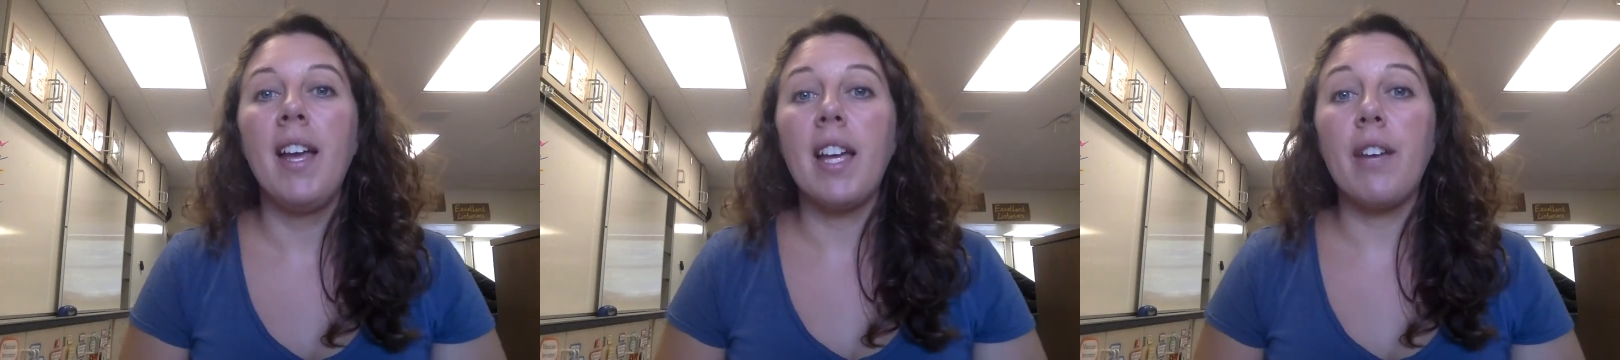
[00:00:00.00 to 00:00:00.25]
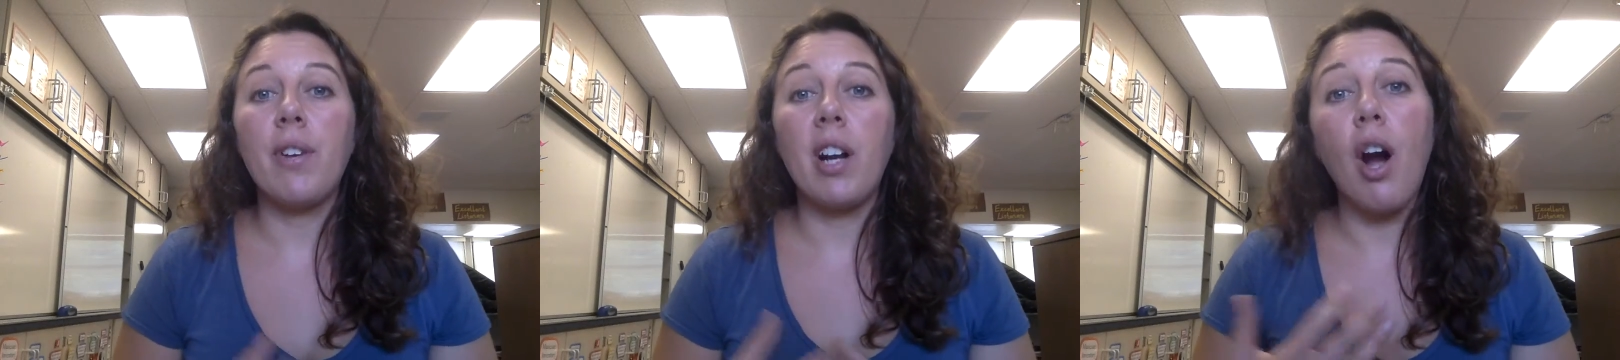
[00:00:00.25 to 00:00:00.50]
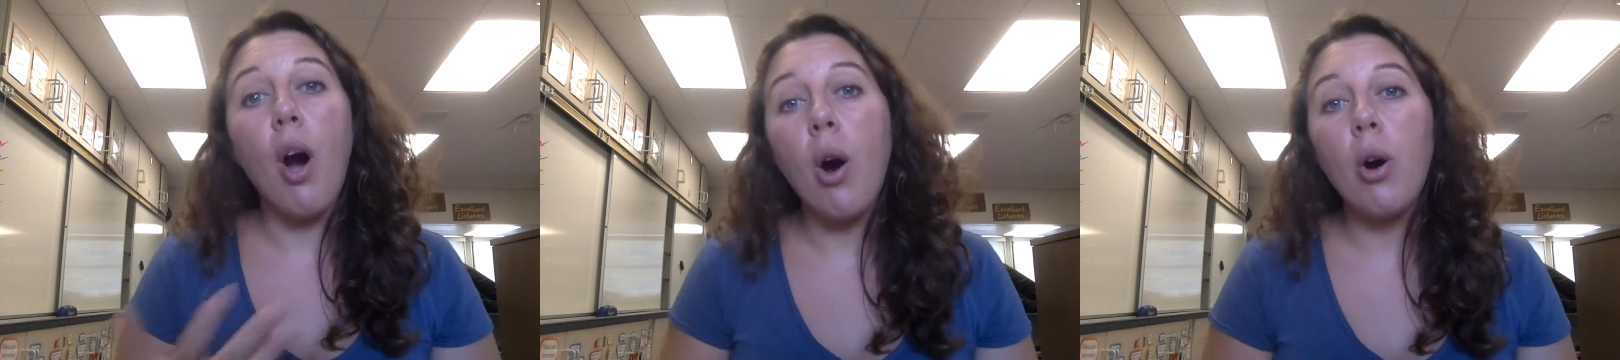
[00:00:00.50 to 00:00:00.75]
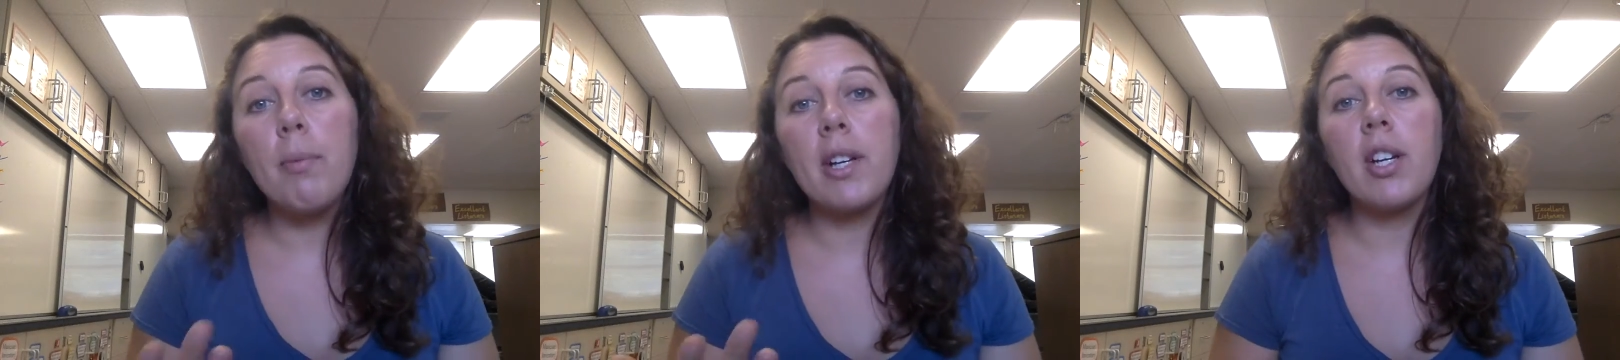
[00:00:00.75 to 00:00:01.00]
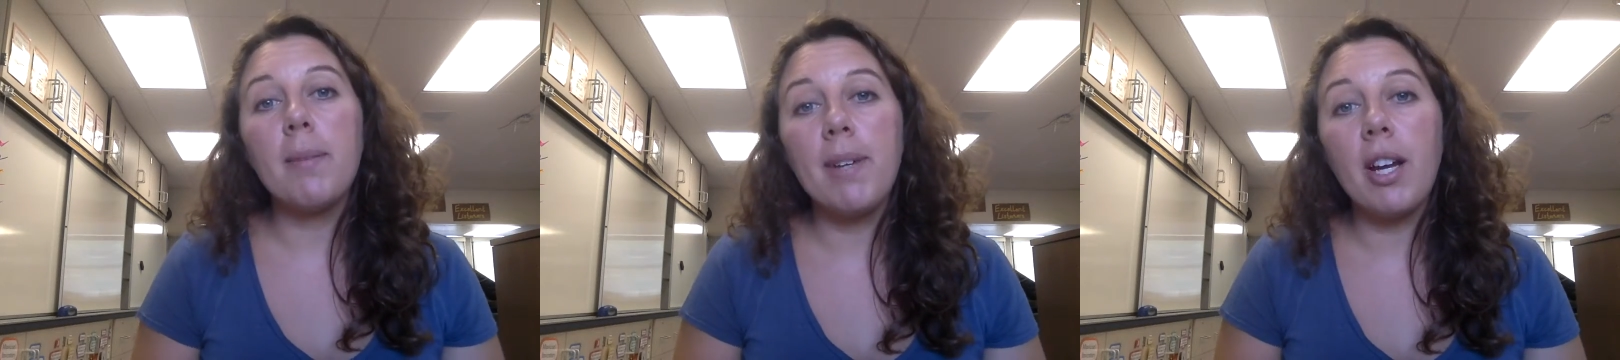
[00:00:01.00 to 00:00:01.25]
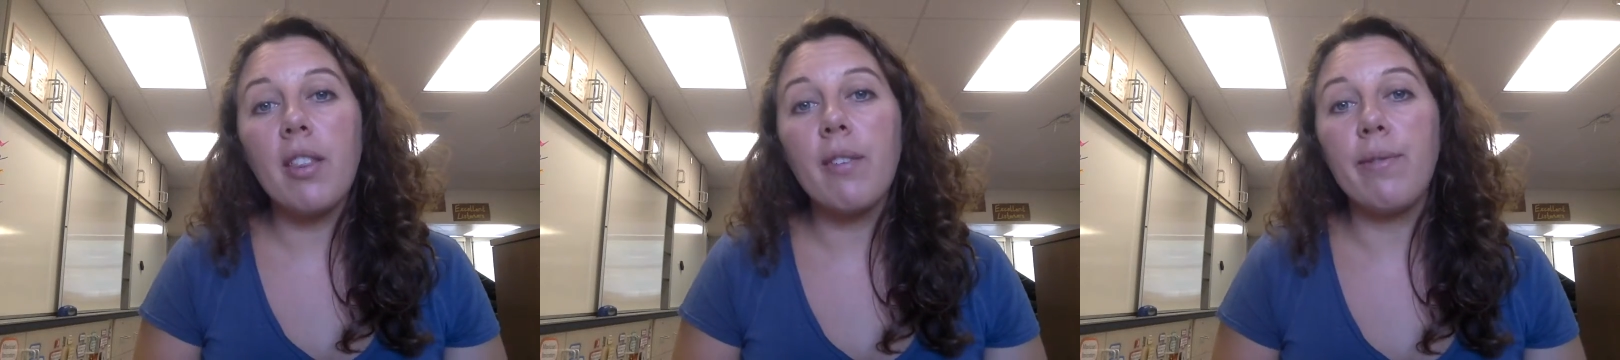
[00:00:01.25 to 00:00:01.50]
If you're at home, it could be
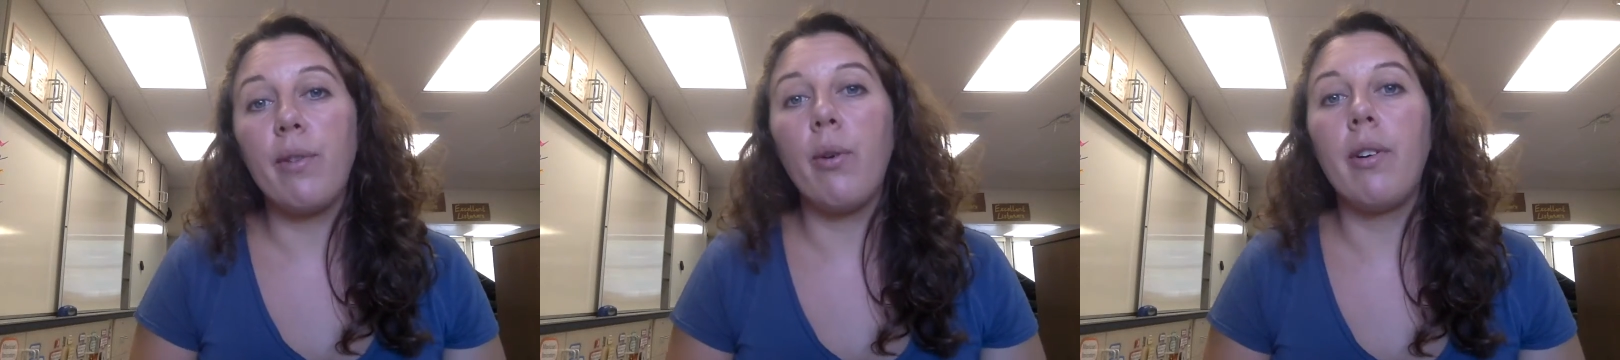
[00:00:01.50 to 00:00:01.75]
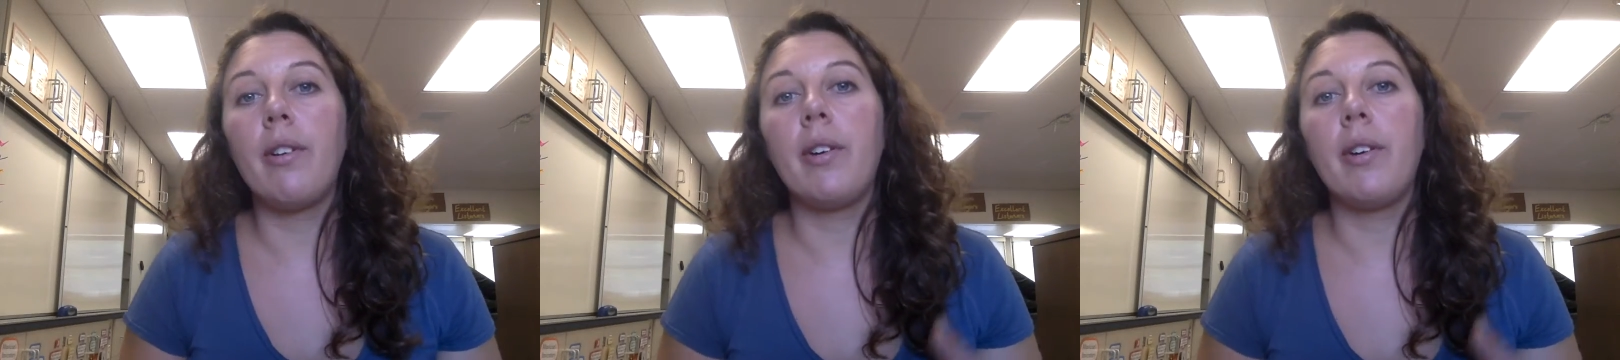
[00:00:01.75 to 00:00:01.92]
on the floor